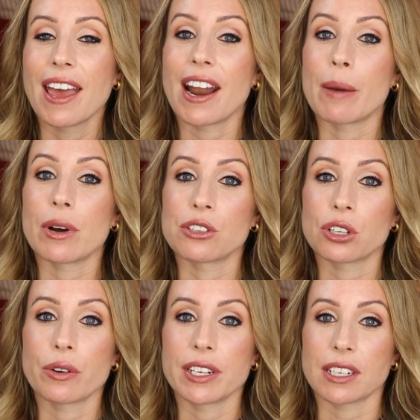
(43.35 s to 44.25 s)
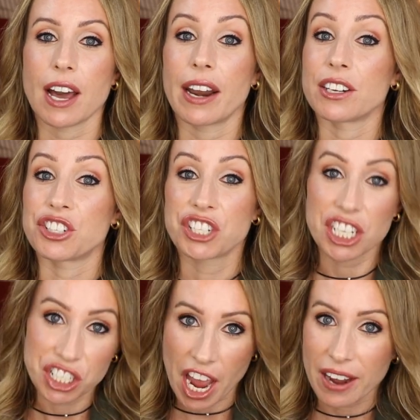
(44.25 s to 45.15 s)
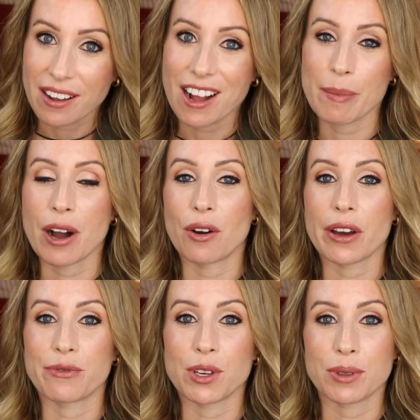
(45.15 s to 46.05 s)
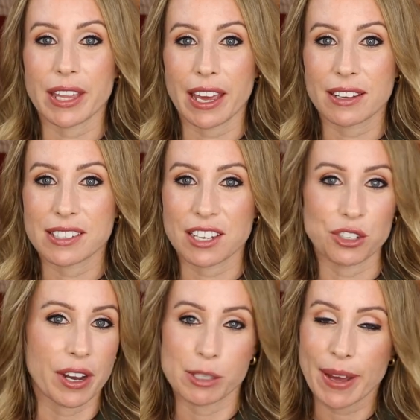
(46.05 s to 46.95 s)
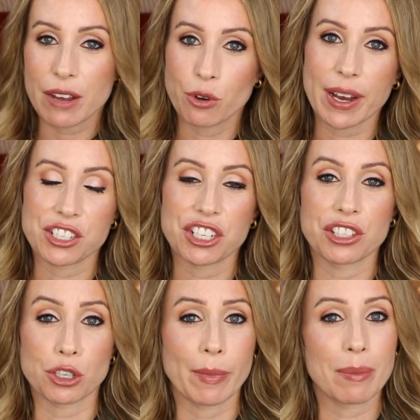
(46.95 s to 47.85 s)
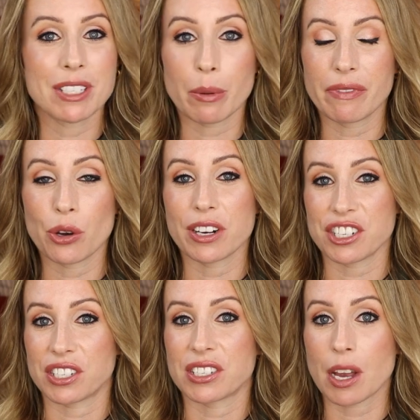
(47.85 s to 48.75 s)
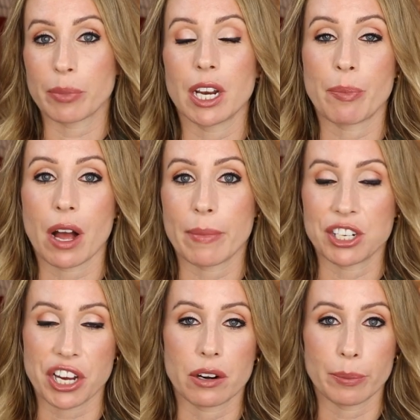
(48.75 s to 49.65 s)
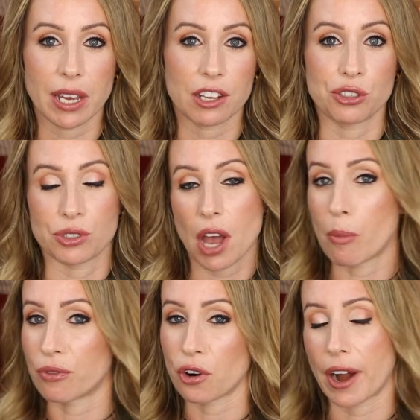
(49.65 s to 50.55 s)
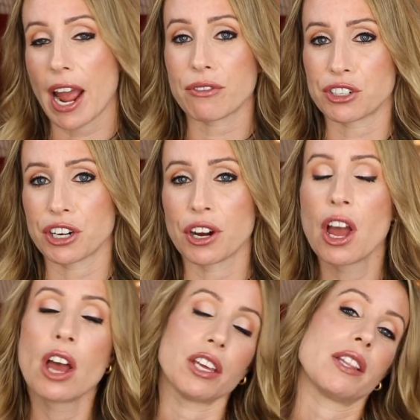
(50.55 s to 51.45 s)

and I'm also going to kind of chit chat about a few things because you guys might have questions, or maybe some of you are just stumbling upon my channel because you saw before and after,